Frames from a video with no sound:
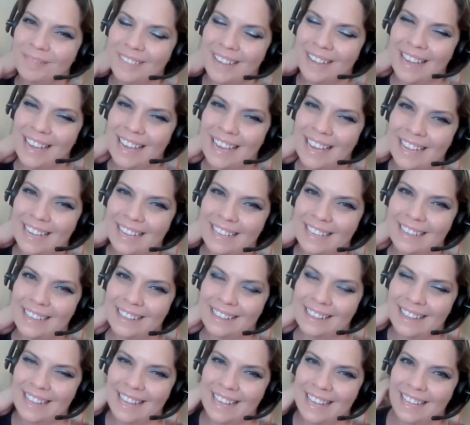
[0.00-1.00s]
And
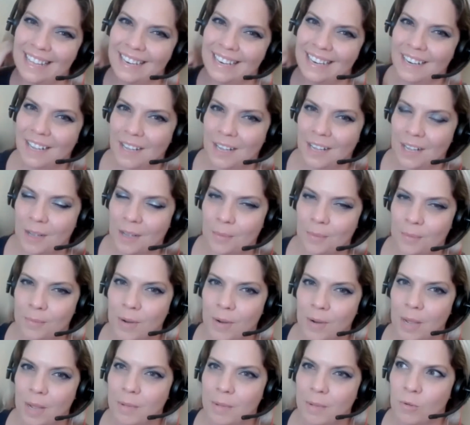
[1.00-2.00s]
then
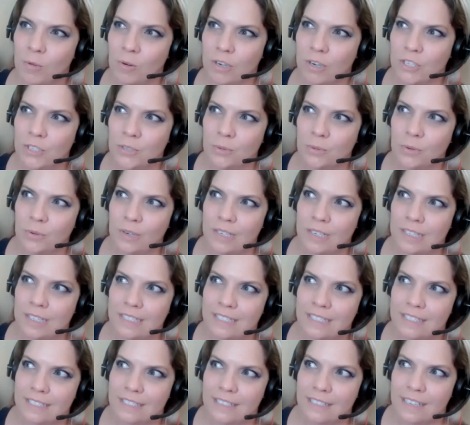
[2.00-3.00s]
probably more
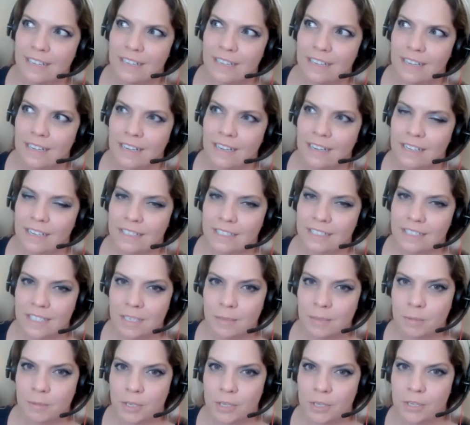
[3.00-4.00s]
towards a
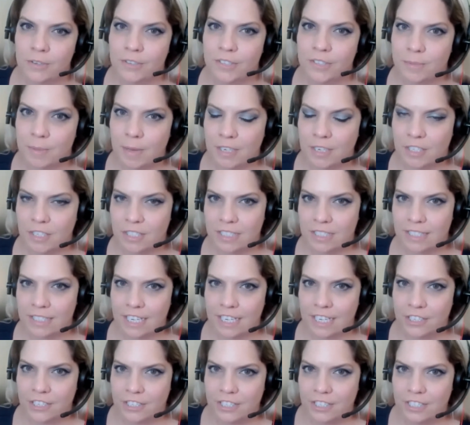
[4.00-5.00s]
CPQ
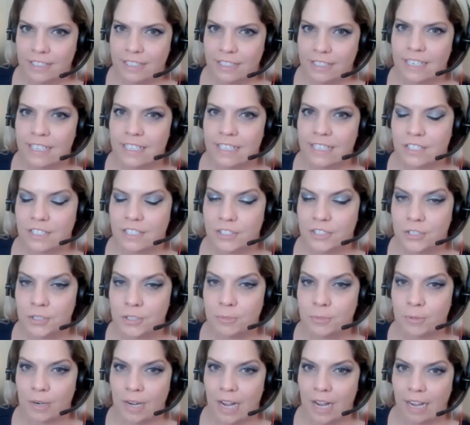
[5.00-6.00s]
specialization. It's
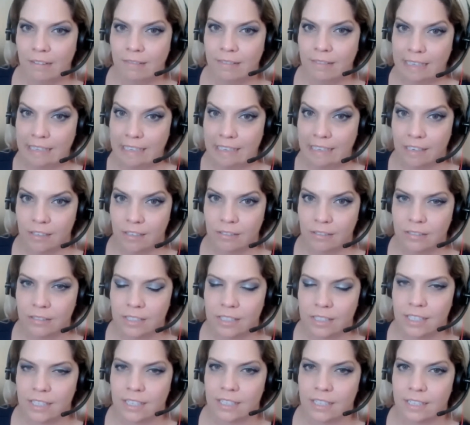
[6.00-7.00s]
super hot right now.
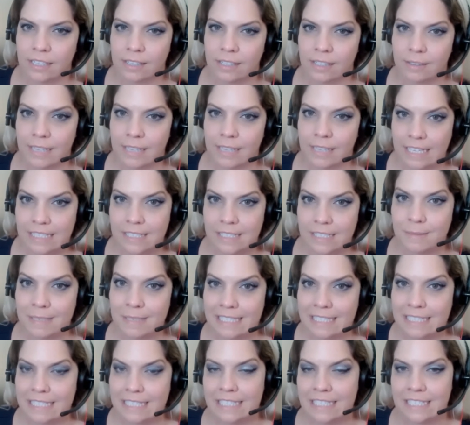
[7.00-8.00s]
Lots of
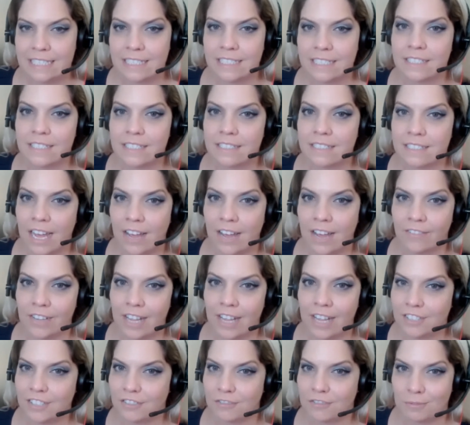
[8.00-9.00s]
businesses have
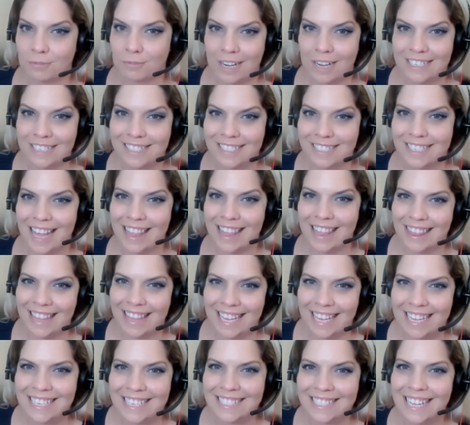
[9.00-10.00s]
lots of prices on
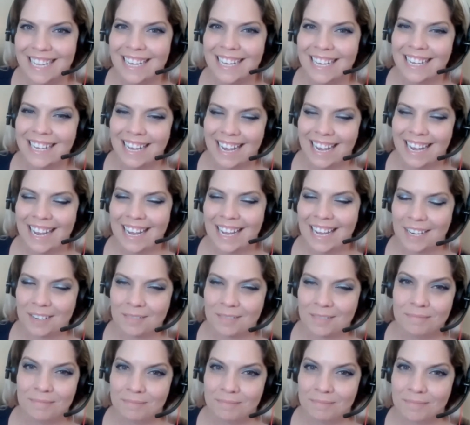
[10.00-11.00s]
things,
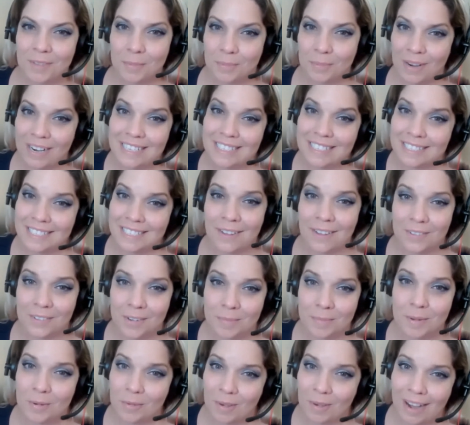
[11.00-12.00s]
and the prices have
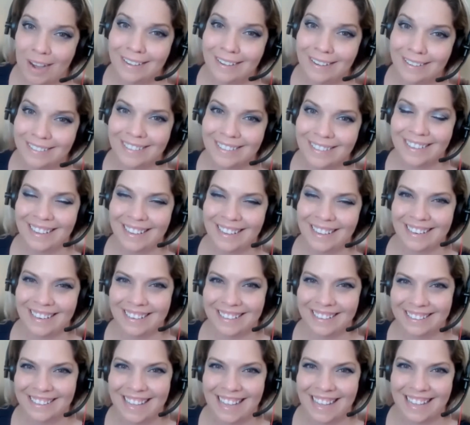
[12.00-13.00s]
to be right.
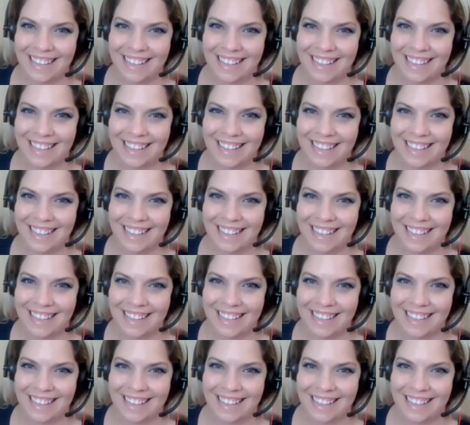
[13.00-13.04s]
And that's